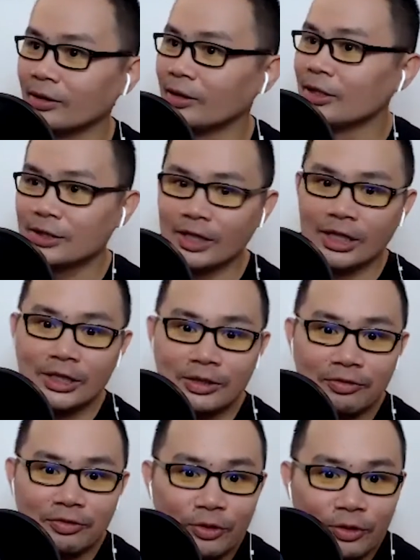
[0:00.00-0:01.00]

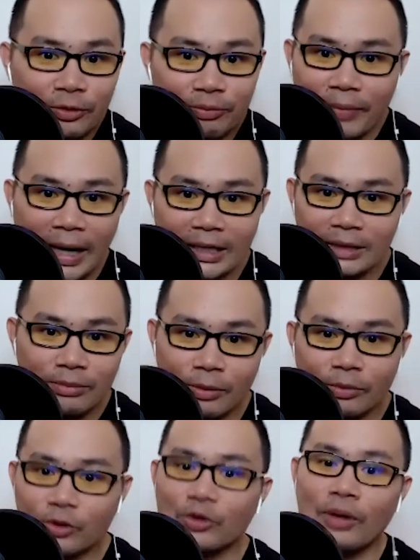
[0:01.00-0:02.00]
Just to maximum
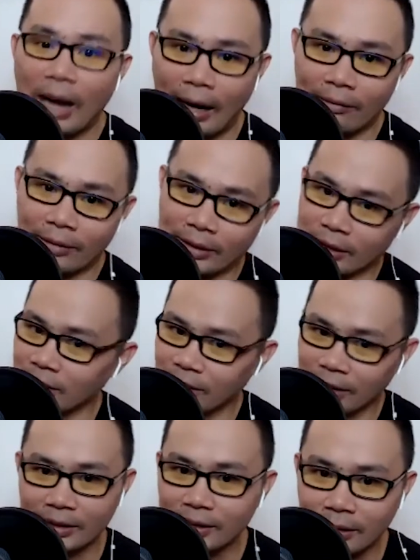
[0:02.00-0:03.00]
2 hours.
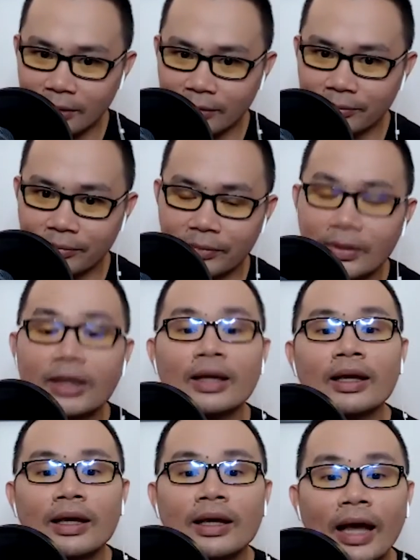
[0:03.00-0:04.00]
That's it.
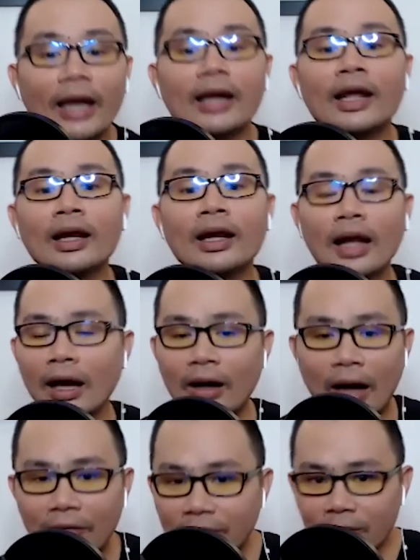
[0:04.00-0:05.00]
And then
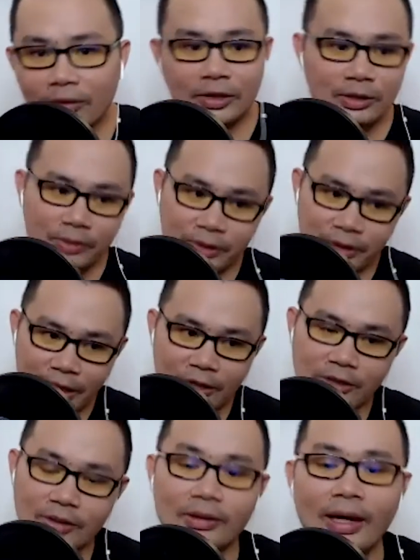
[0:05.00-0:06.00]
after she was like
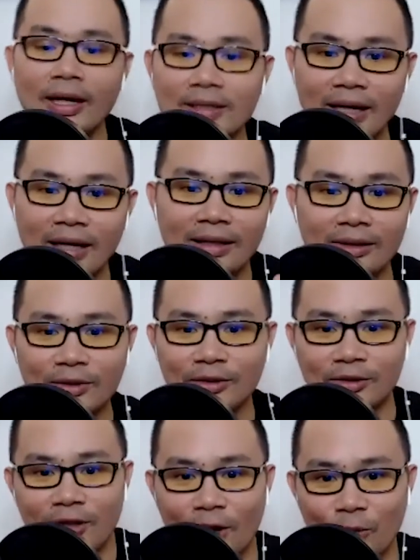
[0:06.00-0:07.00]
so excited to
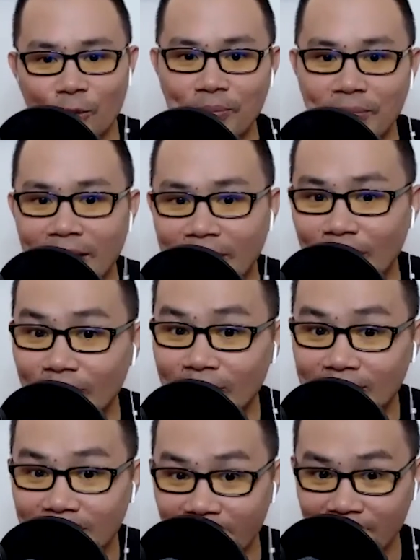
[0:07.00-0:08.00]
talk with me and all these
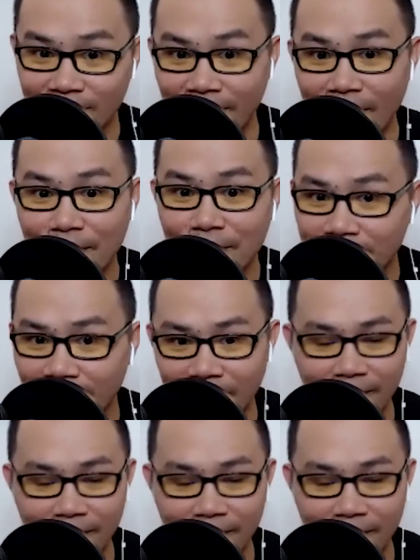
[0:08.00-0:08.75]
things, right? Everything.